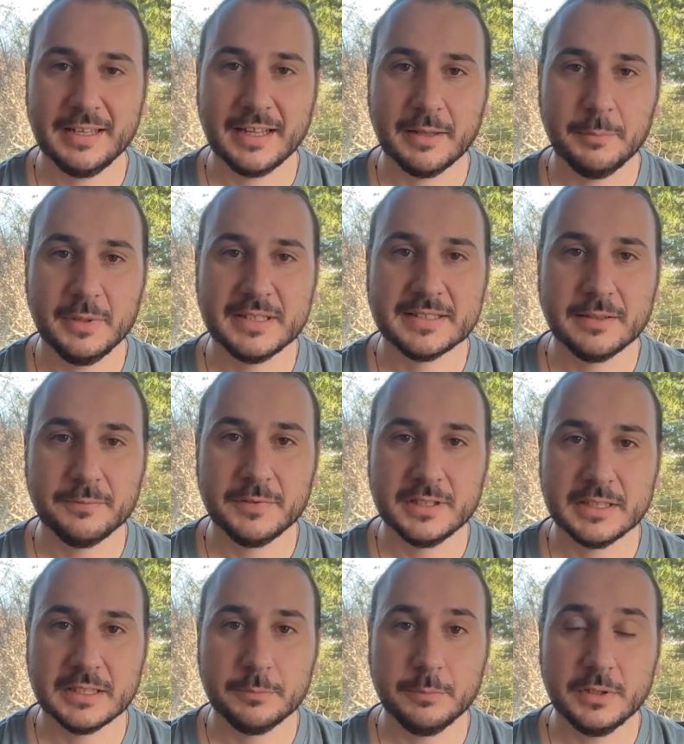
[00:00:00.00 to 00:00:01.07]
can be something
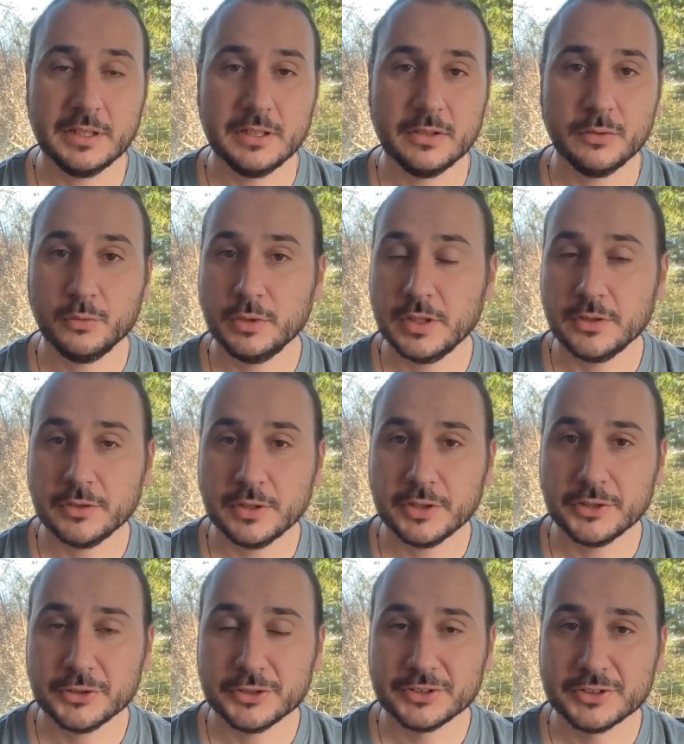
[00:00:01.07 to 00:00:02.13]
that can be really, really
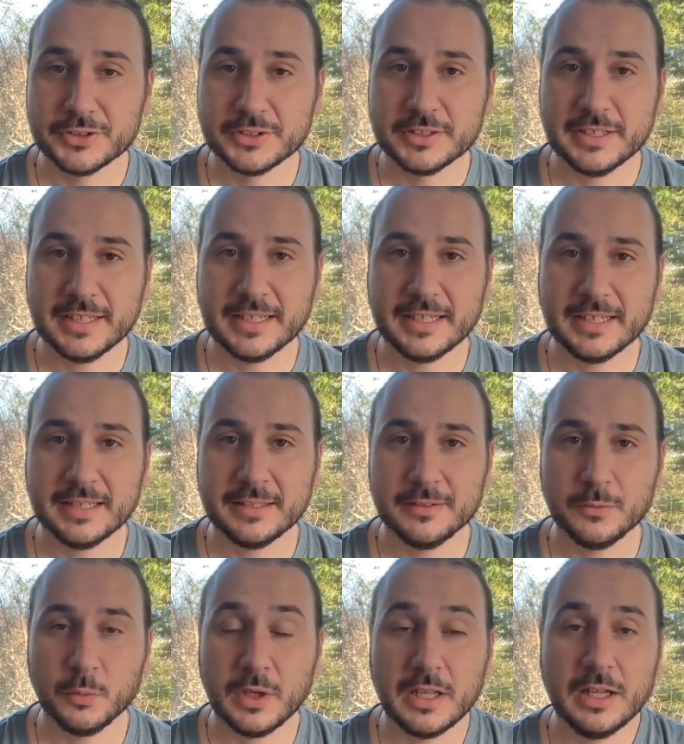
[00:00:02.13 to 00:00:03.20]
good.
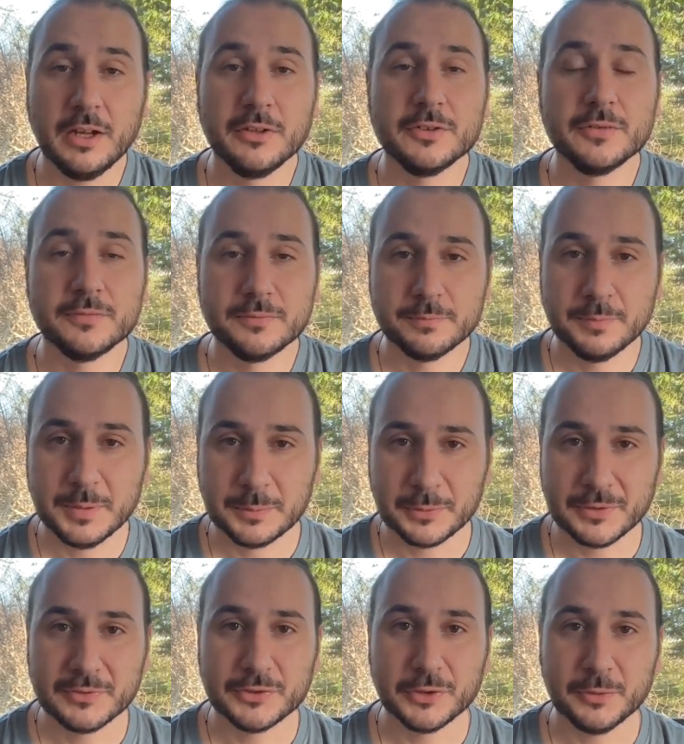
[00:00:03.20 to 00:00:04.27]
And well, a lot of people
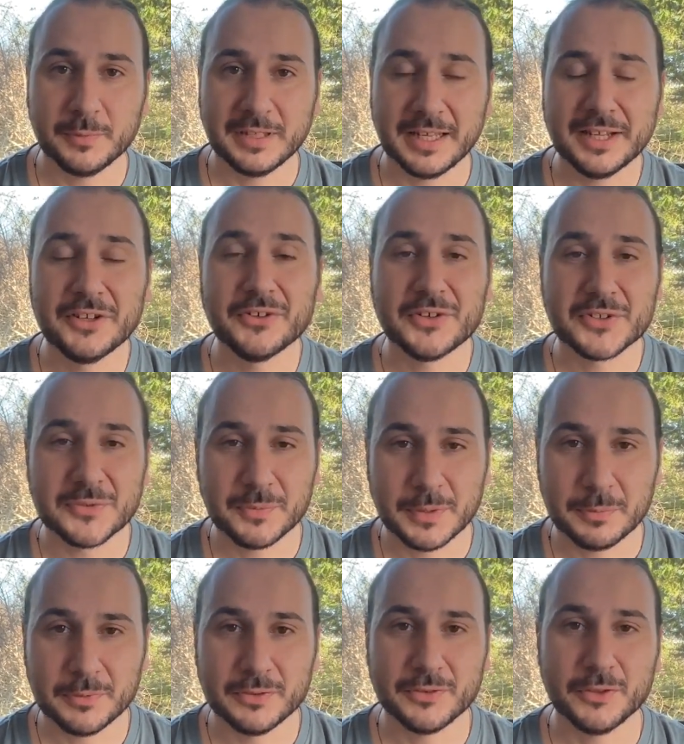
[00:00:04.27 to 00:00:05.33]
have told me, hundreds of
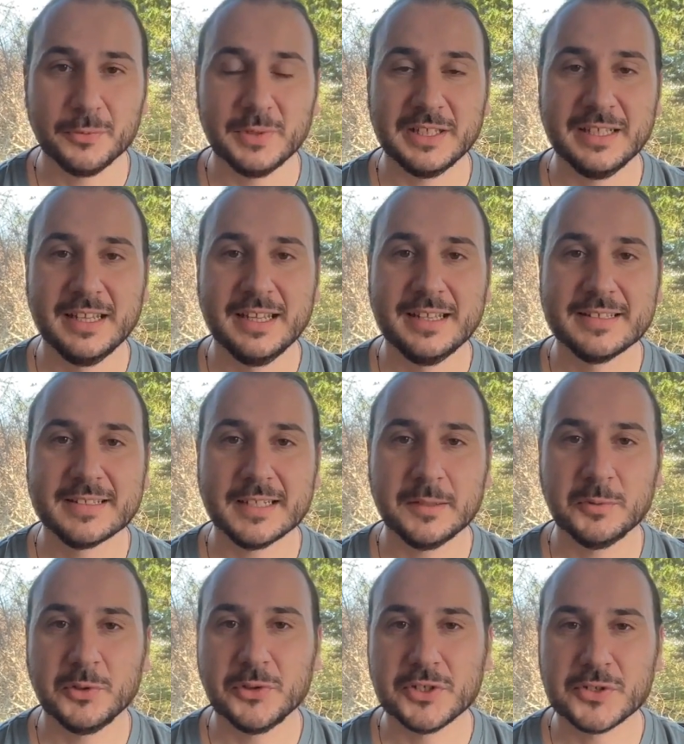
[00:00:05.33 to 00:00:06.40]
people told me. Some
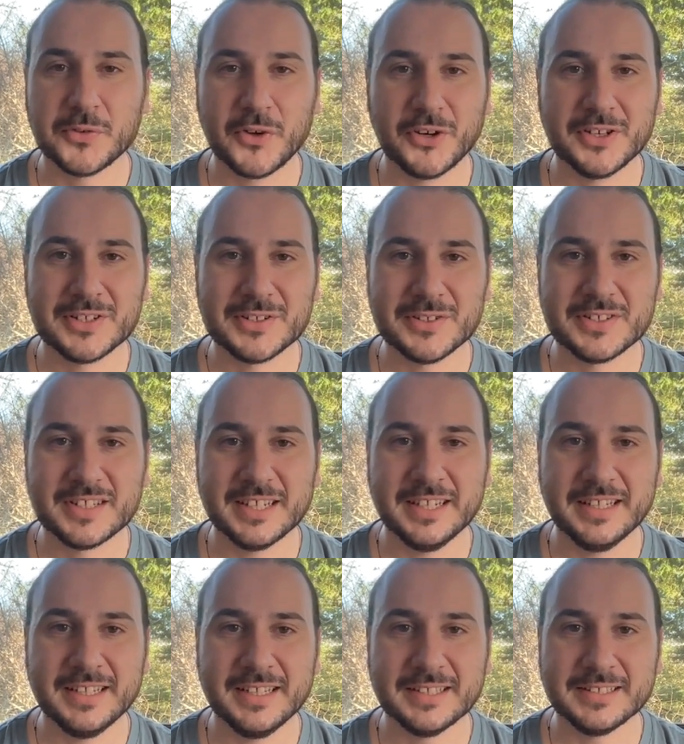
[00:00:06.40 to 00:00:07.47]
go as far as to
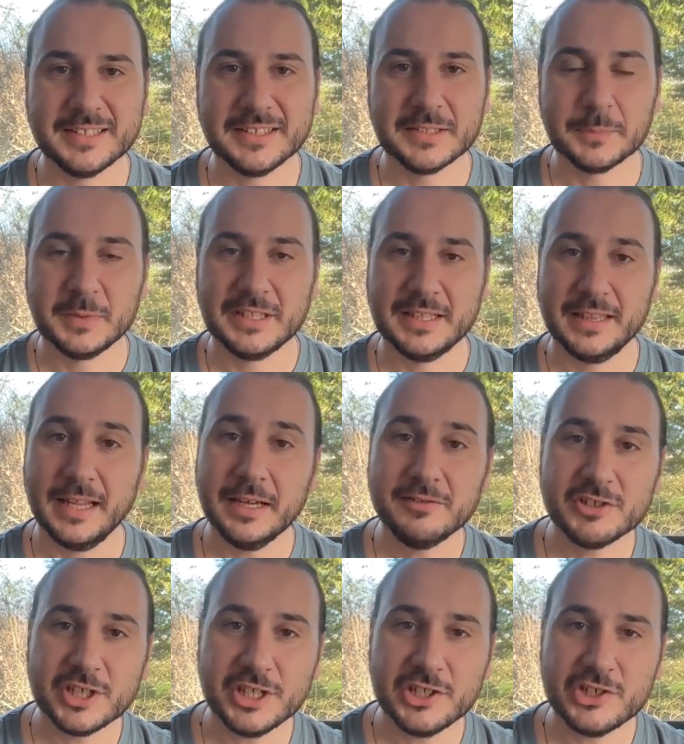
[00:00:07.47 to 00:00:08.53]
say as it's been
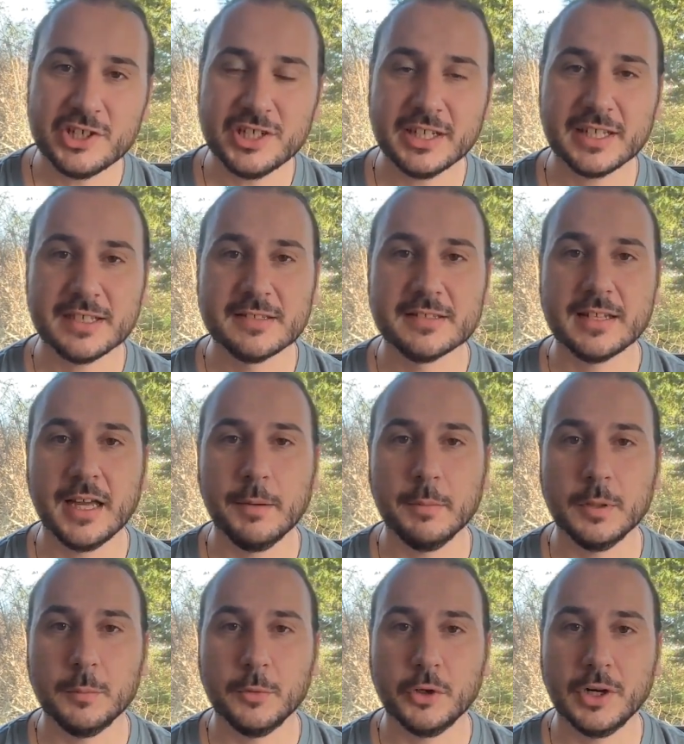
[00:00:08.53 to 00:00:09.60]
life-changing, and some
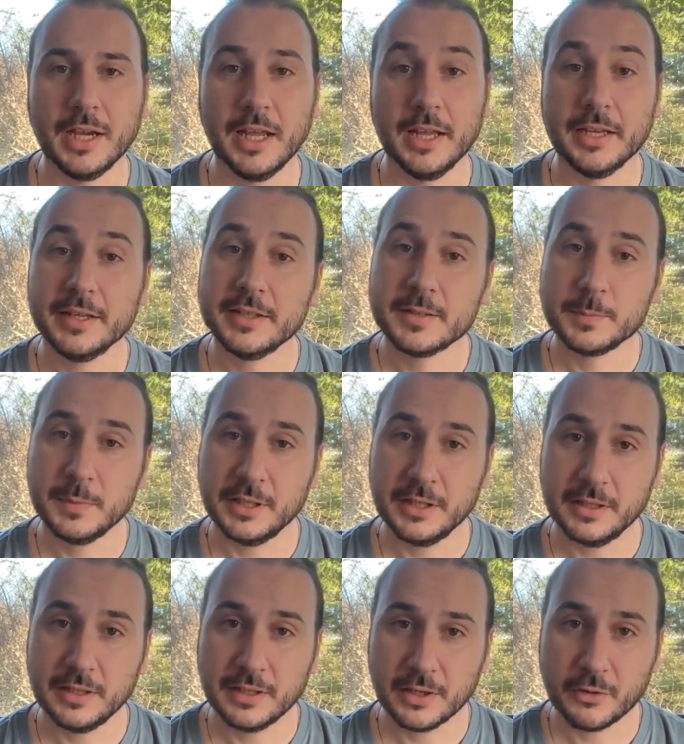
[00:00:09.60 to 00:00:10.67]
are more like it's
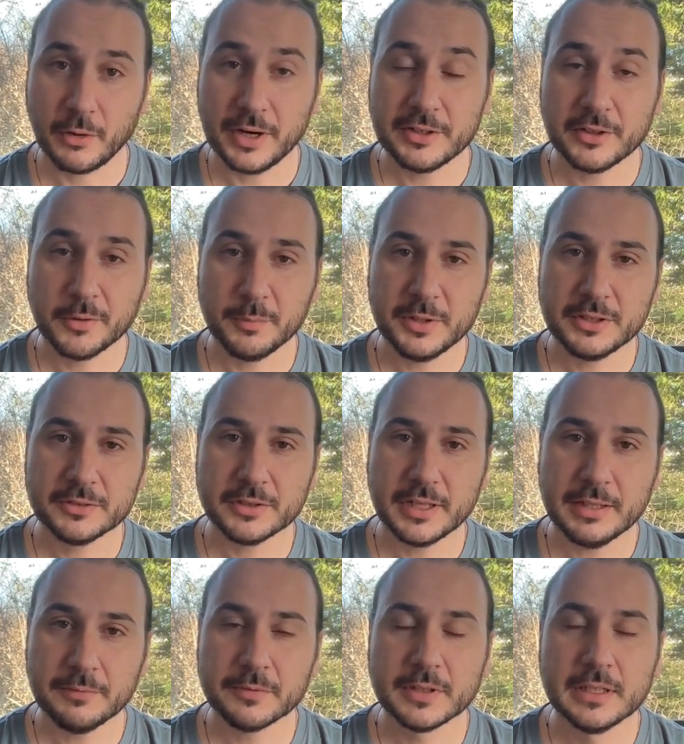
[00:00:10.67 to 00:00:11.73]
been a great hobby to
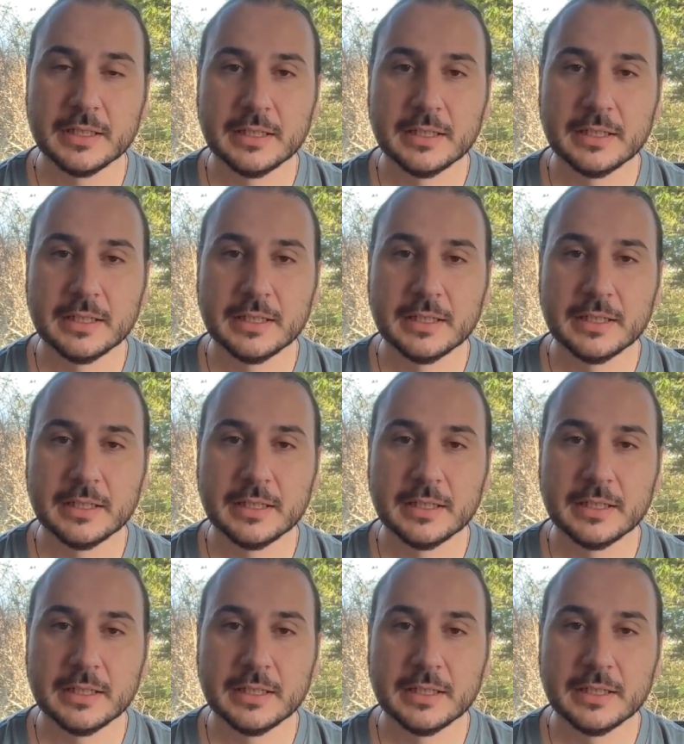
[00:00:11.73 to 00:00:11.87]
have.